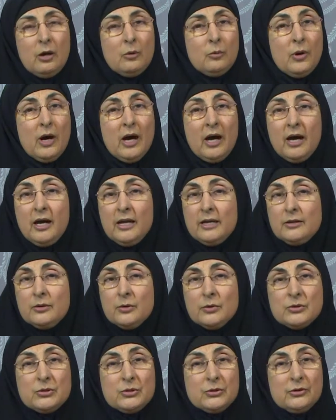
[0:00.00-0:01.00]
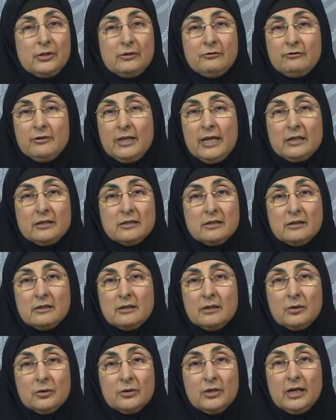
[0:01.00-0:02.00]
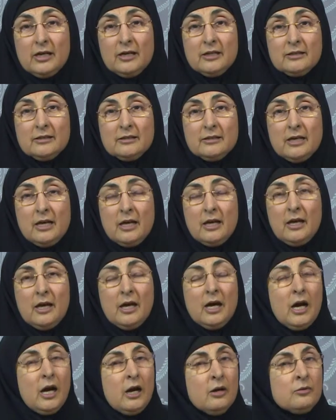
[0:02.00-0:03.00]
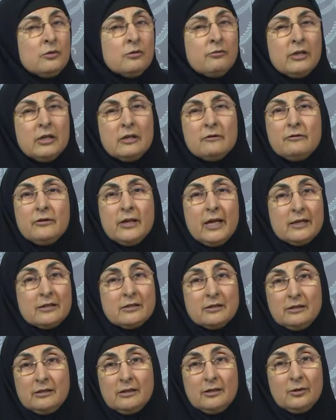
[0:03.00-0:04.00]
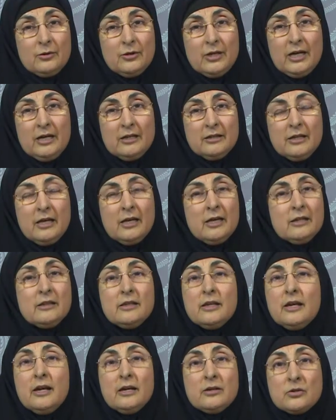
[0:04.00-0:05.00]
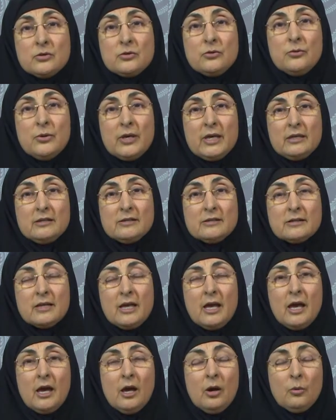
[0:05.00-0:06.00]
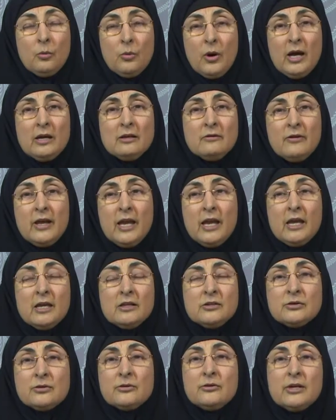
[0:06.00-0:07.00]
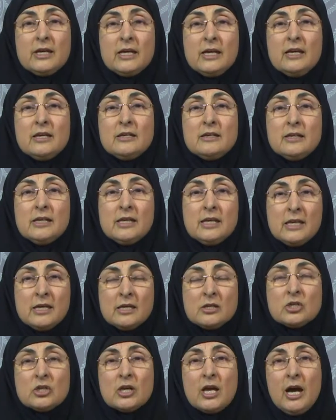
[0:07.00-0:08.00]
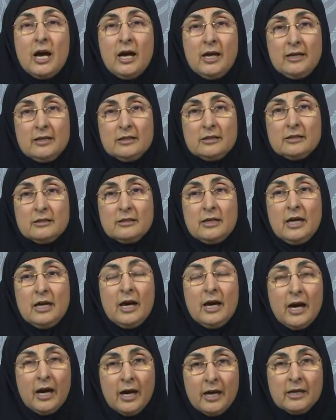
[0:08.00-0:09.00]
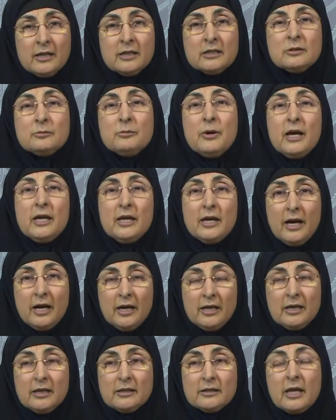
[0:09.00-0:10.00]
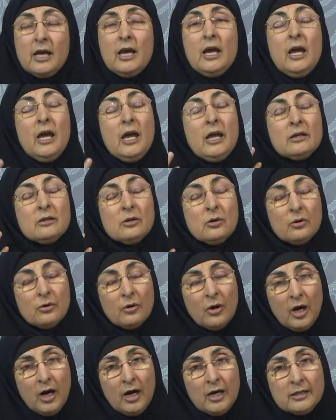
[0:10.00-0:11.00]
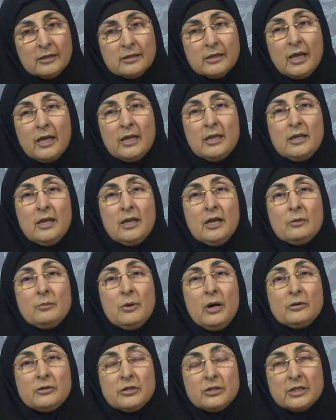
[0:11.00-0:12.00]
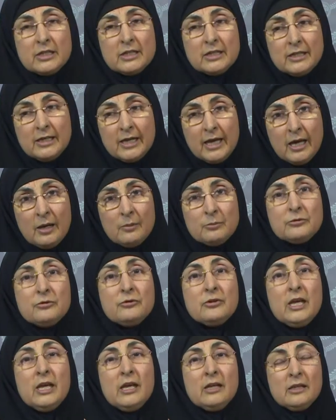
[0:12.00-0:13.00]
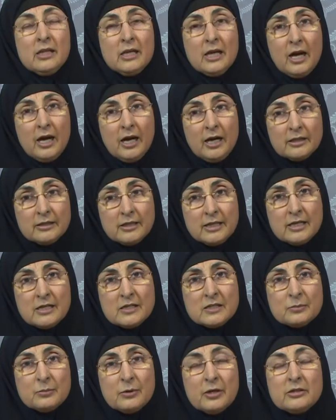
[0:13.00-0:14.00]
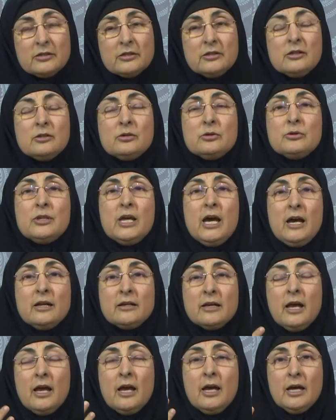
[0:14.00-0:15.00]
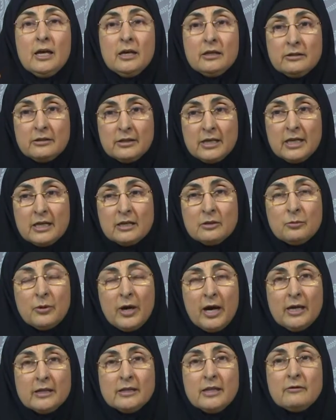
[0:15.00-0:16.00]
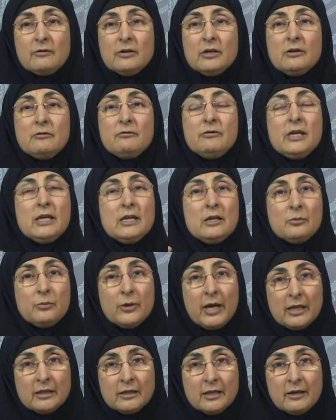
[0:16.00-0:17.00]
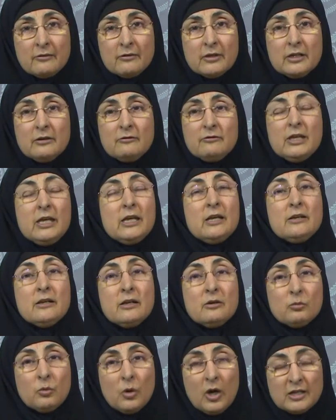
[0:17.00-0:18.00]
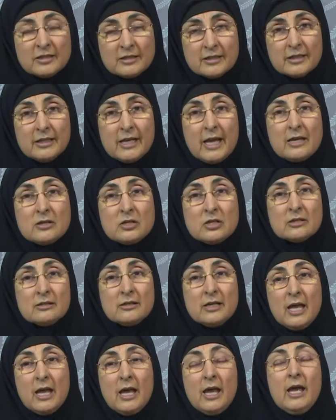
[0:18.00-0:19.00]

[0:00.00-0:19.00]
Why don't you reflect in the Quran? How do we reflect in the Quran? There are two ways. One way is to read each ayat, ayat by ayat, and go on thinking about it in depth. Read the ahadith pertinent to that. Read why they were revealed, when they were revealed, in what connection.